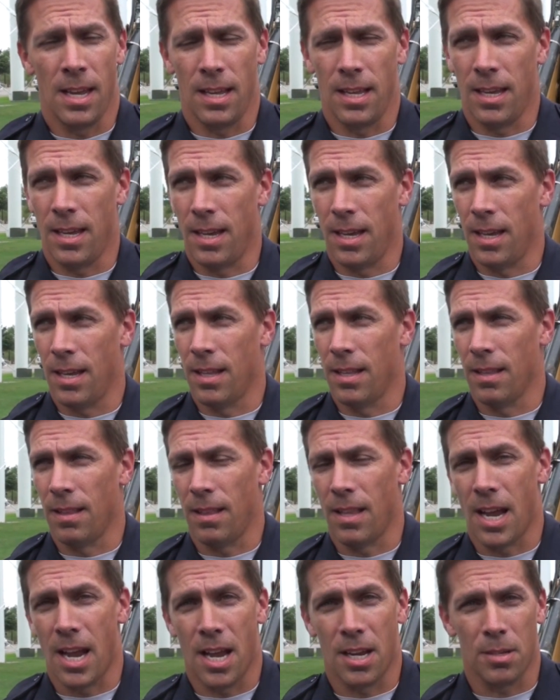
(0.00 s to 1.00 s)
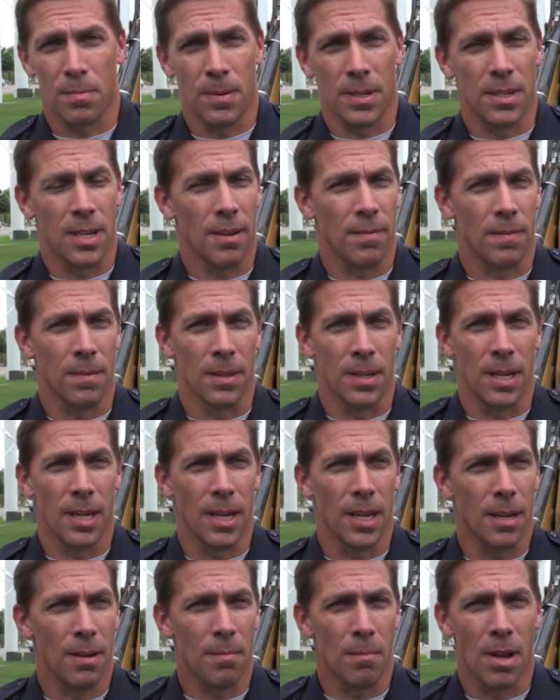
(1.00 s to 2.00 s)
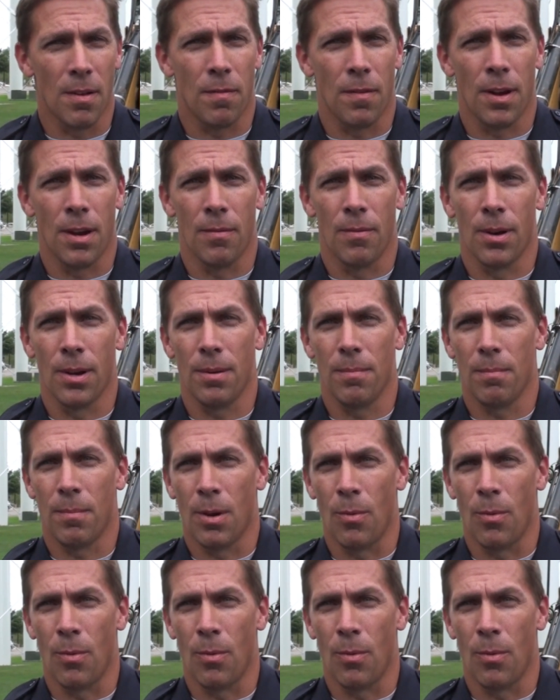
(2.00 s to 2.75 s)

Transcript: and last but definitely my favorite,